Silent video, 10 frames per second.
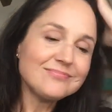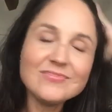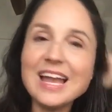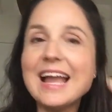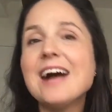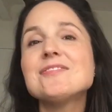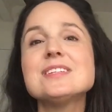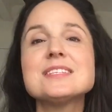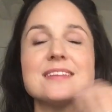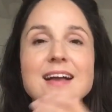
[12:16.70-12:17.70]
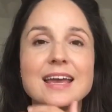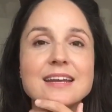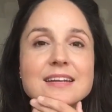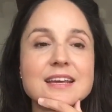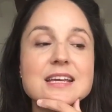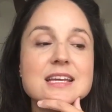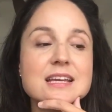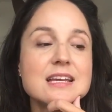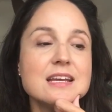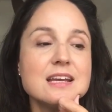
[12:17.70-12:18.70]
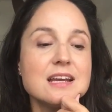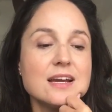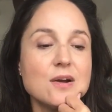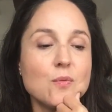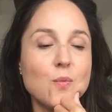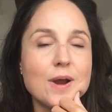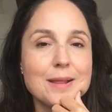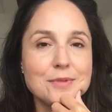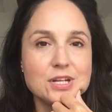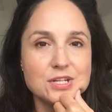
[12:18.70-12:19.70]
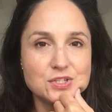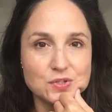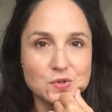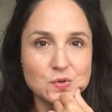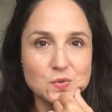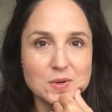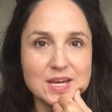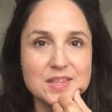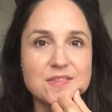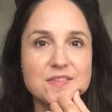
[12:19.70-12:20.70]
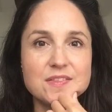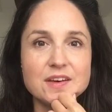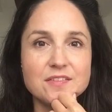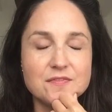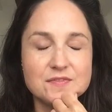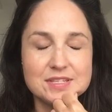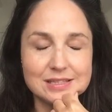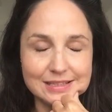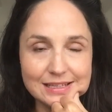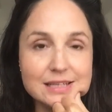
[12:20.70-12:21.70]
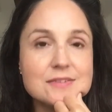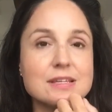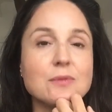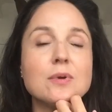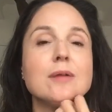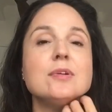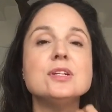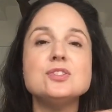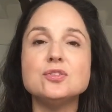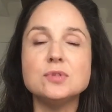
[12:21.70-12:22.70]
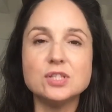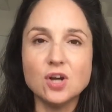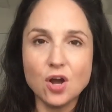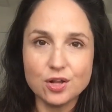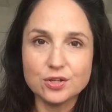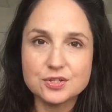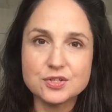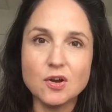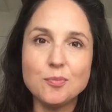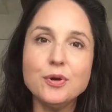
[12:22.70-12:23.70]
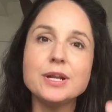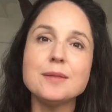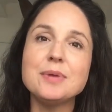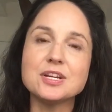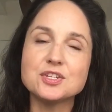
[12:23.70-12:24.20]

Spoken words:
I have to decide what I'm gonna do with the sleeves and what I'm gonna do with the collar. So I'll put in a picture